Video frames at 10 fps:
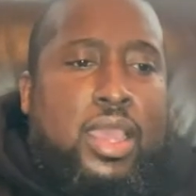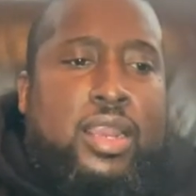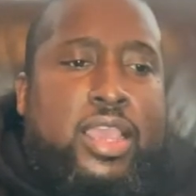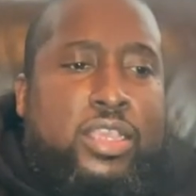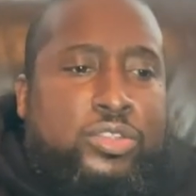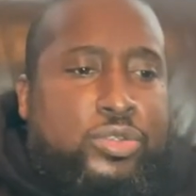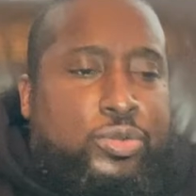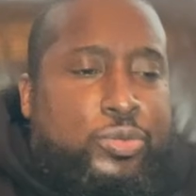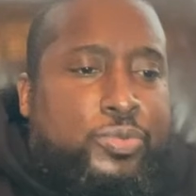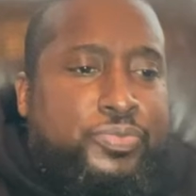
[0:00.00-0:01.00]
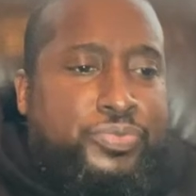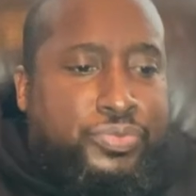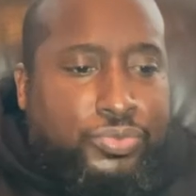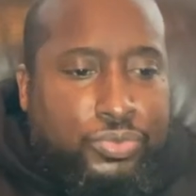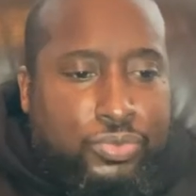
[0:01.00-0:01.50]
I like to
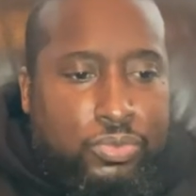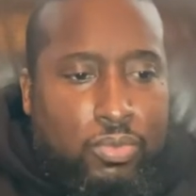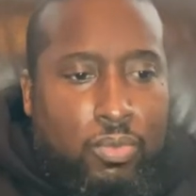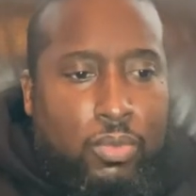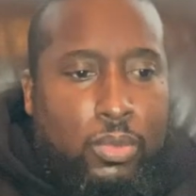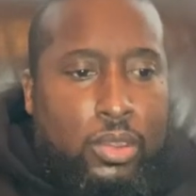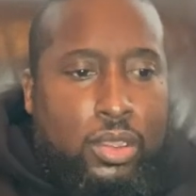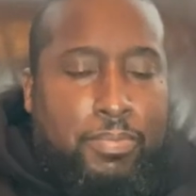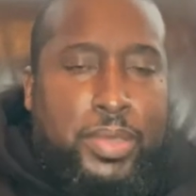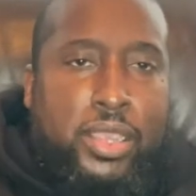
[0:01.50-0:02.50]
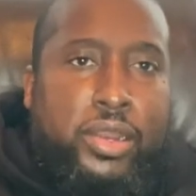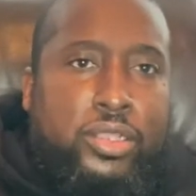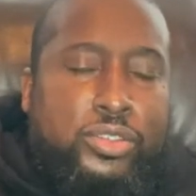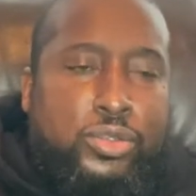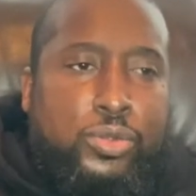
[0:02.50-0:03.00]
compare
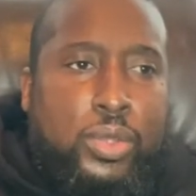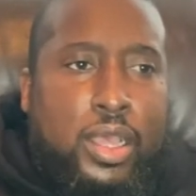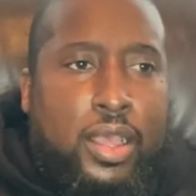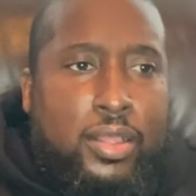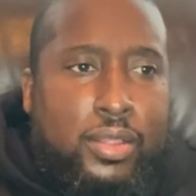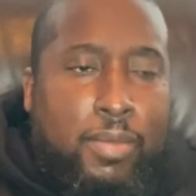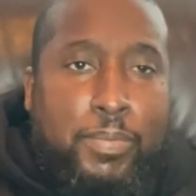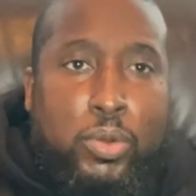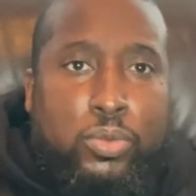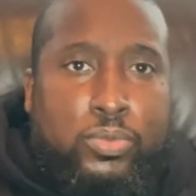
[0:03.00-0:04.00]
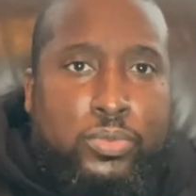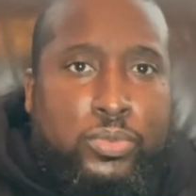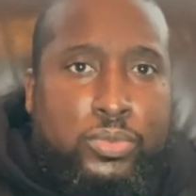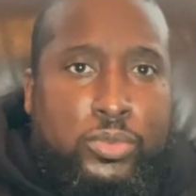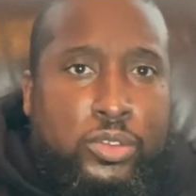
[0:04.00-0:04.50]
it to uh, a boat.
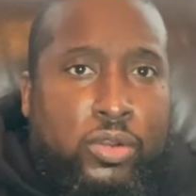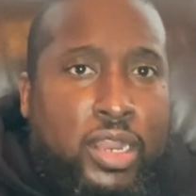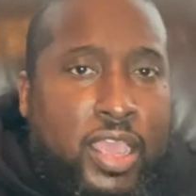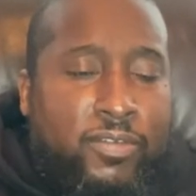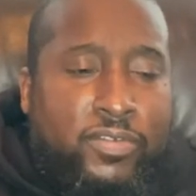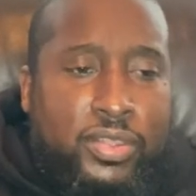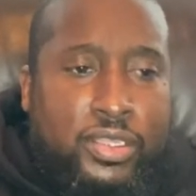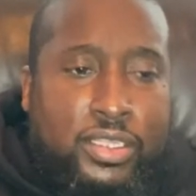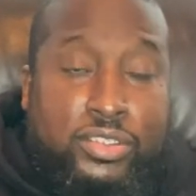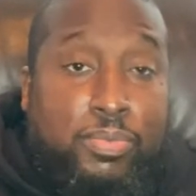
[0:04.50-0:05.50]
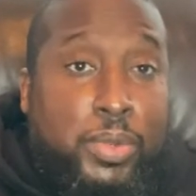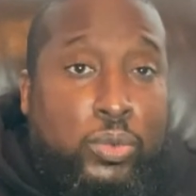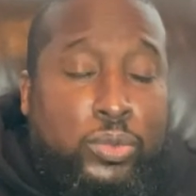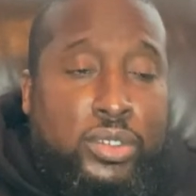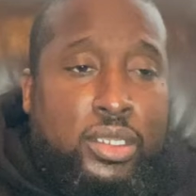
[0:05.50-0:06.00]
Your life is a
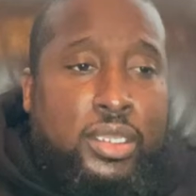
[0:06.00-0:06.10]
boat.